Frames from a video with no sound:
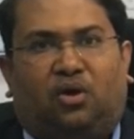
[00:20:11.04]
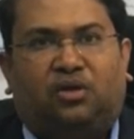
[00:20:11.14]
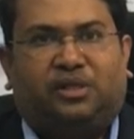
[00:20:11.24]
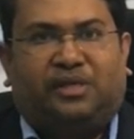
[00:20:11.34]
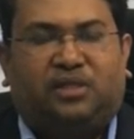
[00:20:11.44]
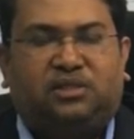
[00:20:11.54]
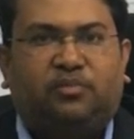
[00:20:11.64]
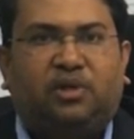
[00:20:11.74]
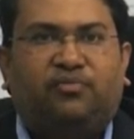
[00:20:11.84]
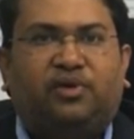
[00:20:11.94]
or the
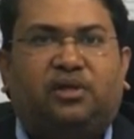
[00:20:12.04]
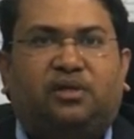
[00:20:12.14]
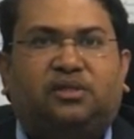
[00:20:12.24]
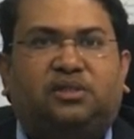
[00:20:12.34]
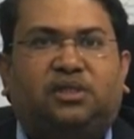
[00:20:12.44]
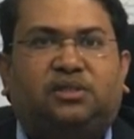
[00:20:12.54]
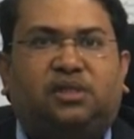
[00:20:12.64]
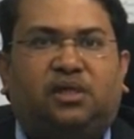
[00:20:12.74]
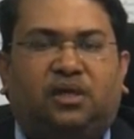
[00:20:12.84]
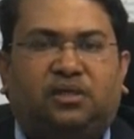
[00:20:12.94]
taxable event under GST